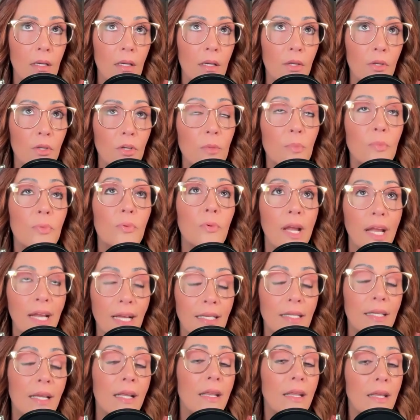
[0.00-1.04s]
Your
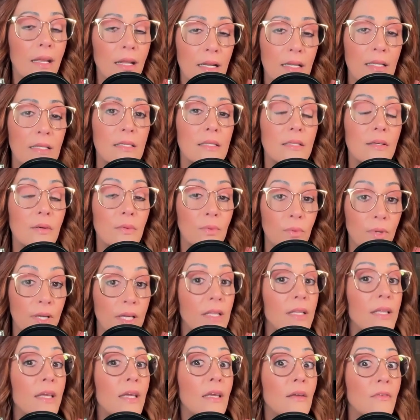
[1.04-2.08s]
branding needs to
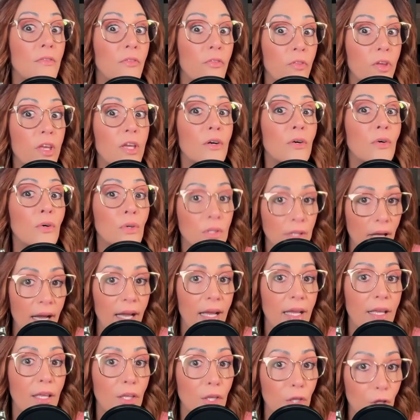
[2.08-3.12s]
really feel
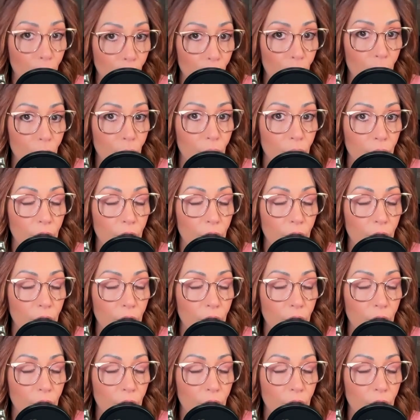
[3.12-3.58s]
like you.